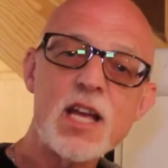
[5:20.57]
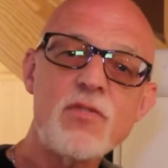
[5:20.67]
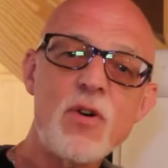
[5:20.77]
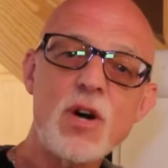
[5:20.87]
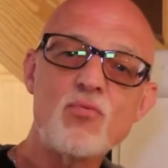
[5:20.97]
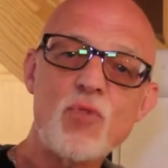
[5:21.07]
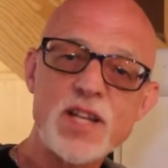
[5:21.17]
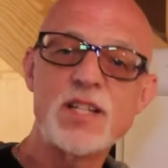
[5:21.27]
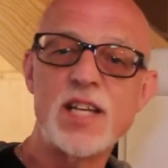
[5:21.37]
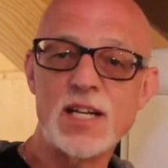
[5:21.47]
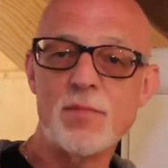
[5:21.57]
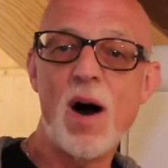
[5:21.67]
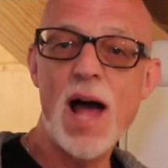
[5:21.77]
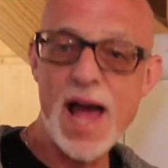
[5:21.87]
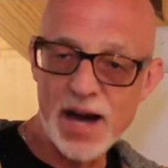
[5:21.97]
If I rented
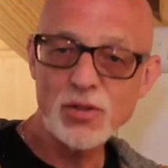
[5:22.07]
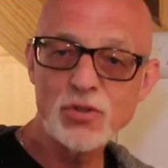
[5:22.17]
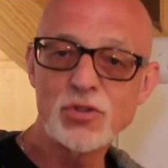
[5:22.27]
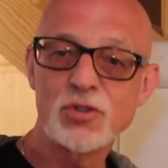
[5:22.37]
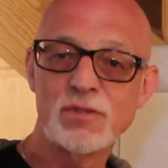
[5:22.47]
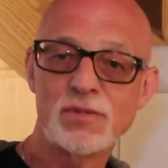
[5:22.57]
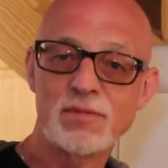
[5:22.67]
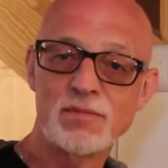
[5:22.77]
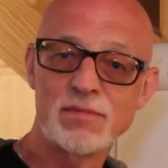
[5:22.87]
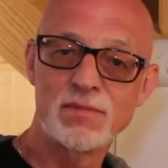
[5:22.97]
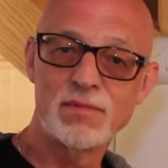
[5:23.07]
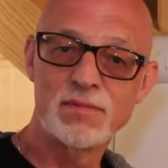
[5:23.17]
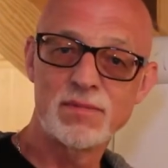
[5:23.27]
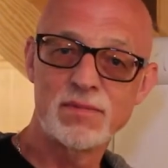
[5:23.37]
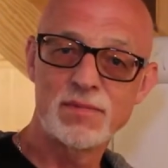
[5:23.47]
my house,
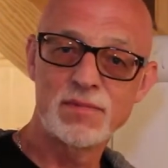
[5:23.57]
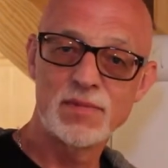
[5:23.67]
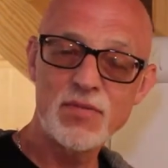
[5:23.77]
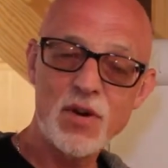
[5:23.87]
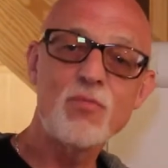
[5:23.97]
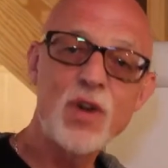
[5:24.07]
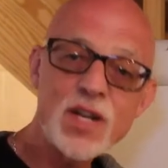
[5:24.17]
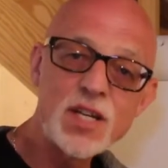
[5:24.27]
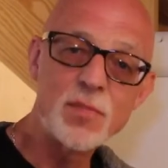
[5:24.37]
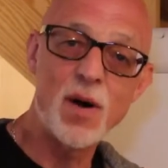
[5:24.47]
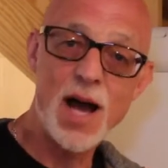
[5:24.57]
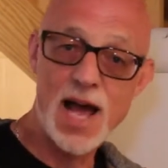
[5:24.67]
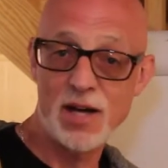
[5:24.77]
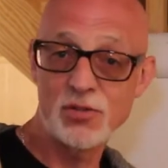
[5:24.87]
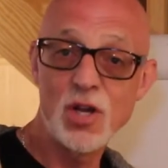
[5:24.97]

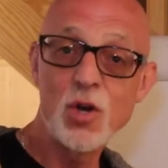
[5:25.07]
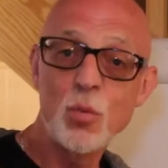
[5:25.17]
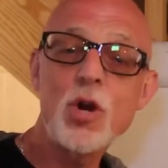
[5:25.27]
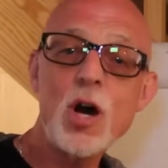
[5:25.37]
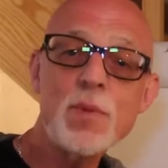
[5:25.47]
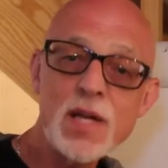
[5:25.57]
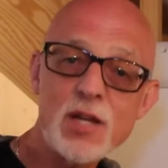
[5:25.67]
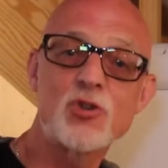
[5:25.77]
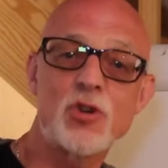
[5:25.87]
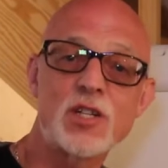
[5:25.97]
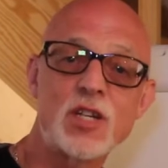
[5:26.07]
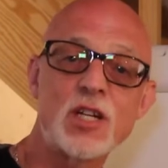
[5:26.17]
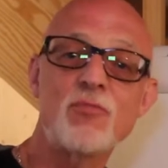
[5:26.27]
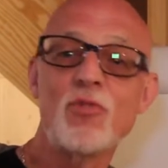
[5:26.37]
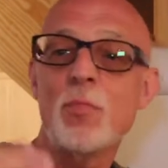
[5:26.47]
would I be
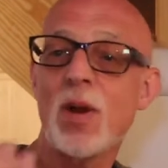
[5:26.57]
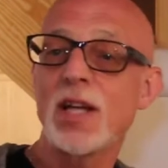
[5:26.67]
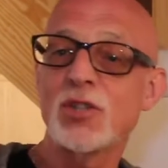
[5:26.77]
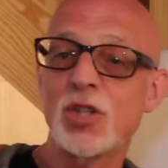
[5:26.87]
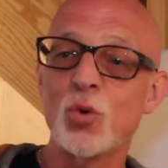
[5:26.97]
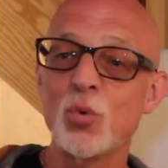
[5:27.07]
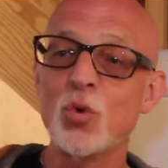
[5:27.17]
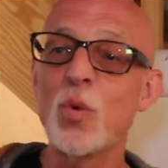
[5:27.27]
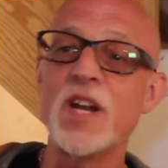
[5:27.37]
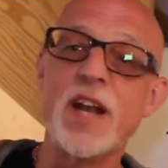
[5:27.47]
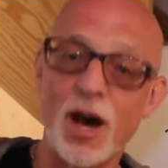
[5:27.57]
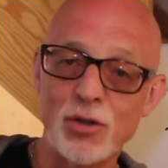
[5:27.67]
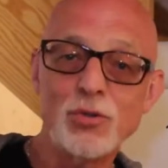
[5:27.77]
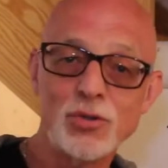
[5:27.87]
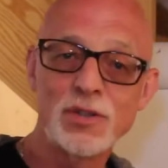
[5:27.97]
interested in replacing all the
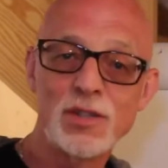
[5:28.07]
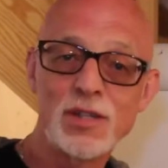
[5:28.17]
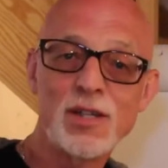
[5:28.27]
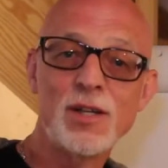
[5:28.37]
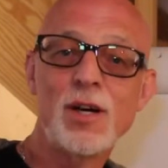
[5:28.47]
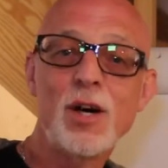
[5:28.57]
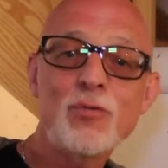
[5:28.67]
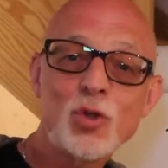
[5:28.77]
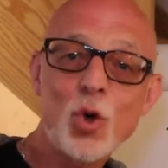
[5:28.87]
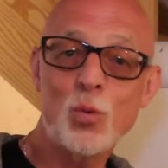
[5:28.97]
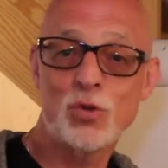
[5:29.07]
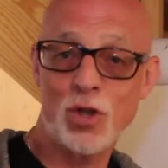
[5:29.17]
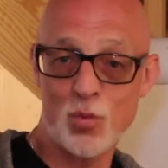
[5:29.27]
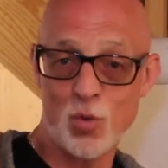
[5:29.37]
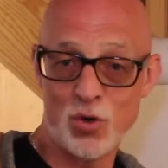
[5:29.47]
windows? Of course
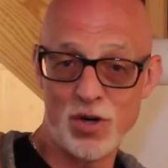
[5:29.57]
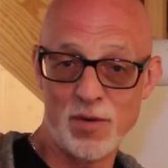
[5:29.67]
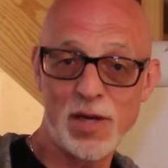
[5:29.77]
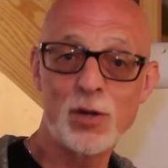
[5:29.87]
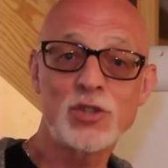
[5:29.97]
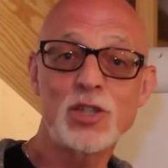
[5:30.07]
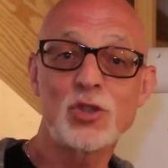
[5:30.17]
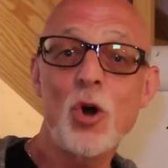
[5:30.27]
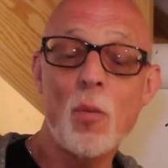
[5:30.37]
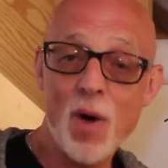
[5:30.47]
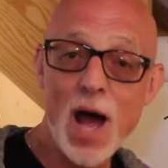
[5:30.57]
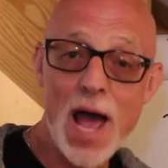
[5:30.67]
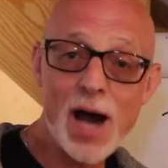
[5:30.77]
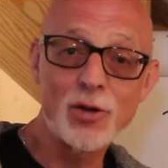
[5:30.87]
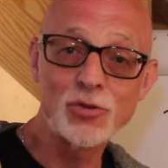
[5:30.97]
I wouldn't, because it's not my
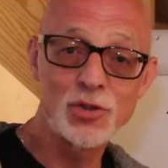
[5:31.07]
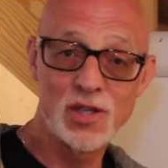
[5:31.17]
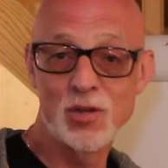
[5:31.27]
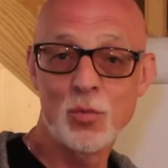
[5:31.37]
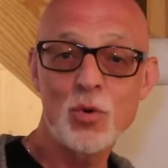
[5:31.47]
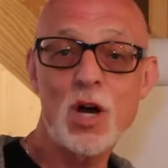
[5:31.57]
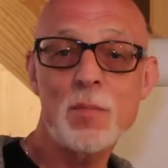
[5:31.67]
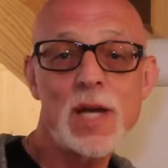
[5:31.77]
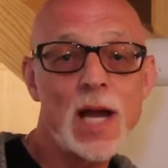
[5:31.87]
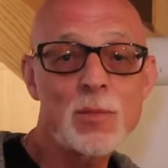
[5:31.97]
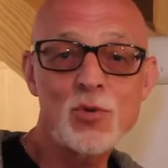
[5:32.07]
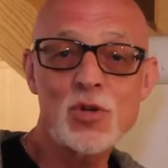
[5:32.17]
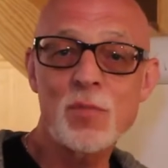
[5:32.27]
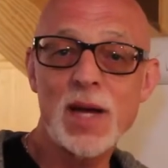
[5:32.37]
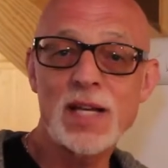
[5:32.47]
house. Would I be able
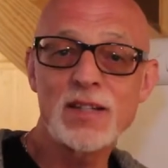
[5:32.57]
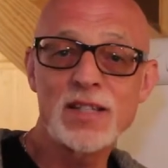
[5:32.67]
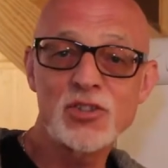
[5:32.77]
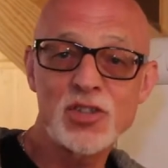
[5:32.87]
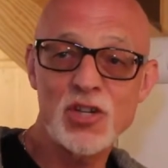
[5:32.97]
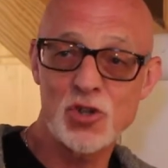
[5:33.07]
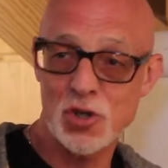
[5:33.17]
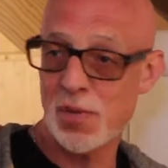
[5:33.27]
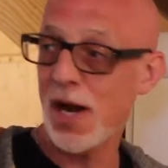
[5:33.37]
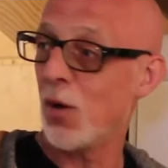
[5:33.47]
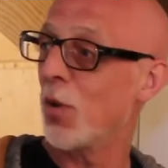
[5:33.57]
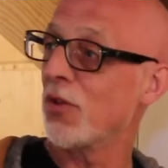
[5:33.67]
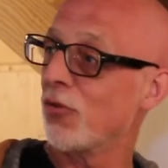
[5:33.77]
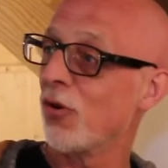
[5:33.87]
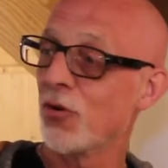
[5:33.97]
to make a decision about
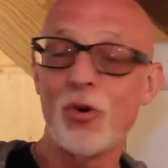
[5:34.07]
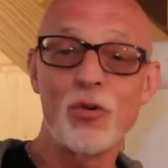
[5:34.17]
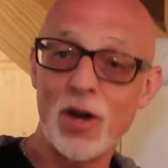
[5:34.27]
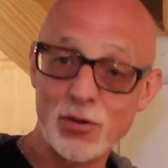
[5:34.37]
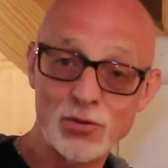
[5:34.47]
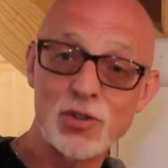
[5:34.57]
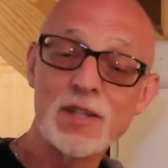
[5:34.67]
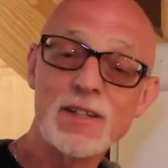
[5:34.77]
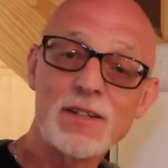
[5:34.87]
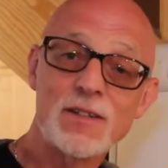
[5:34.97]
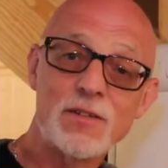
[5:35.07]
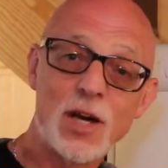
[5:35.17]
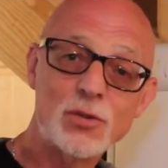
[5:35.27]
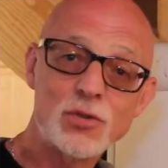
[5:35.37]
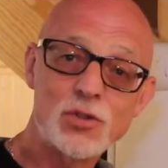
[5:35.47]
whether or not those
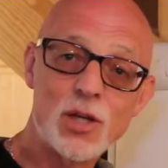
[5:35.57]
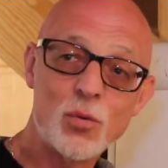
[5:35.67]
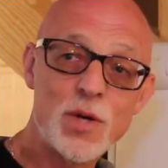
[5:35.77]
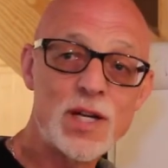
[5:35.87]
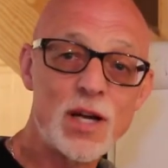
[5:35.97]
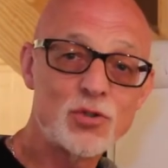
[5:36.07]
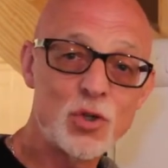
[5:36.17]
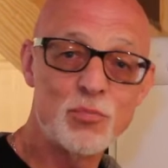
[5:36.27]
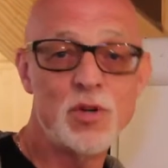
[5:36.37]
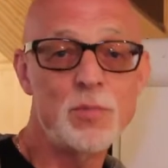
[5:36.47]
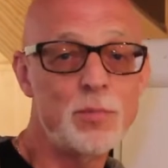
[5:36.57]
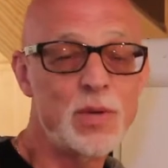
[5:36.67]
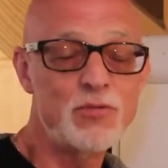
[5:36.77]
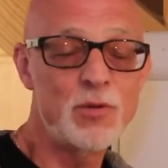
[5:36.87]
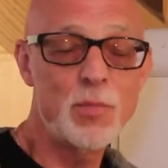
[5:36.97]
windows could
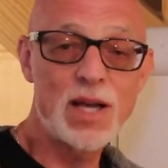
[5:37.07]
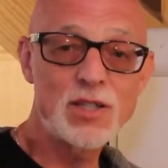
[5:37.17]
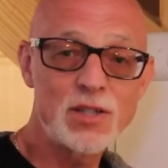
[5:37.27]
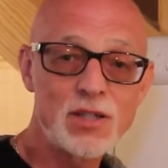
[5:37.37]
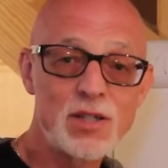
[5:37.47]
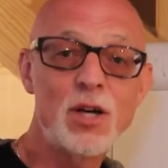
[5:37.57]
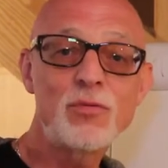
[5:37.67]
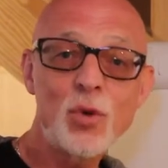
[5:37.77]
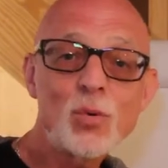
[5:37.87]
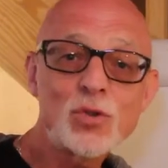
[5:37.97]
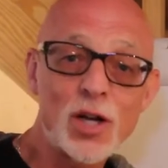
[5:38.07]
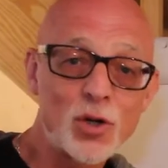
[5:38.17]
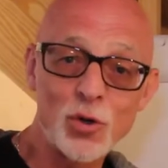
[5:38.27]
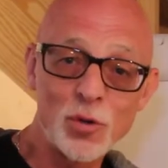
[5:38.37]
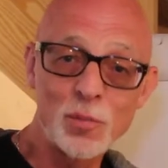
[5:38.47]
be replaced? Of course I
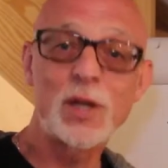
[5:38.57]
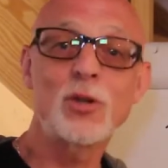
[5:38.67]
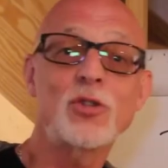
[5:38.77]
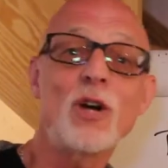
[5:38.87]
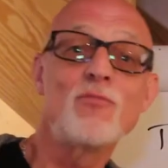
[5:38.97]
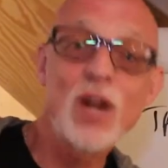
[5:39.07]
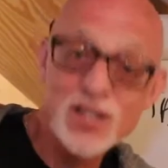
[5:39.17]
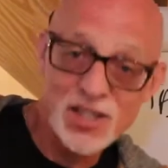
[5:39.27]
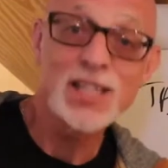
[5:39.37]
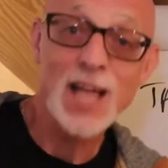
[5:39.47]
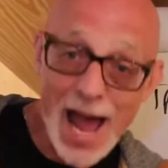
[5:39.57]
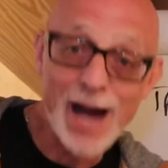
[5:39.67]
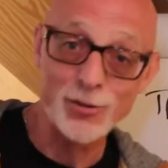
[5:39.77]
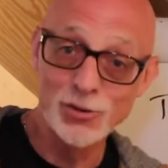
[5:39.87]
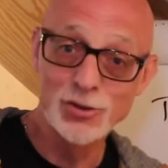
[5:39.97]
couldn't, because I'm renting the
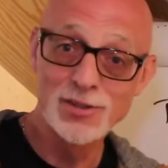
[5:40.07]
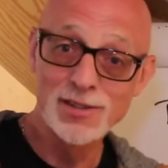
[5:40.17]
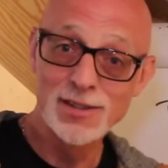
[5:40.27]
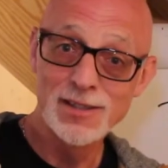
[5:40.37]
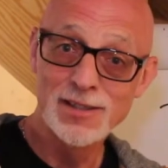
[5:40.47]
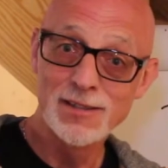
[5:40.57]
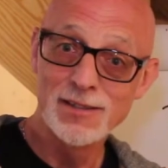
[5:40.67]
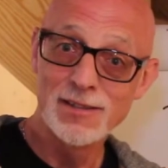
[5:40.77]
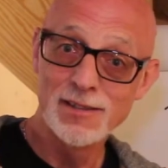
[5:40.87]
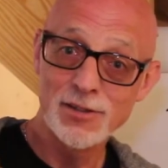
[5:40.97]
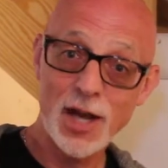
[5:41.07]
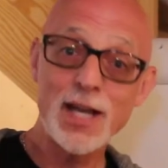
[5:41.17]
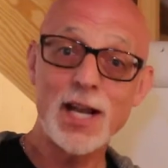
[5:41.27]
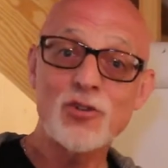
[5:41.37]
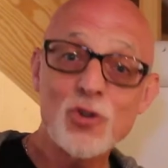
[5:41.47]
house.
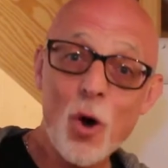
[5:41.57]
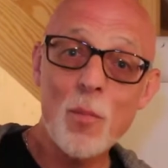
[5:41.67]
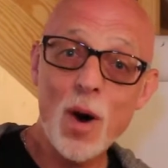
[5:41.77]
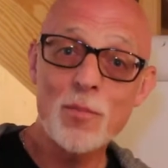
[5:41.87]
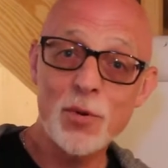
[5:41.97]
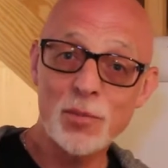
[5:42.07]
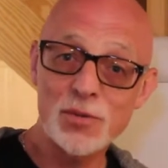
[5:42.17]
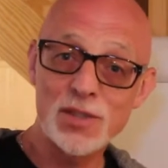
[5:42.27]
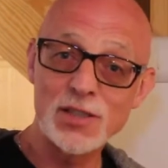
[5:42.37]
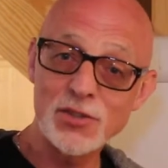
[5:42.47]
Okay, it's not my property.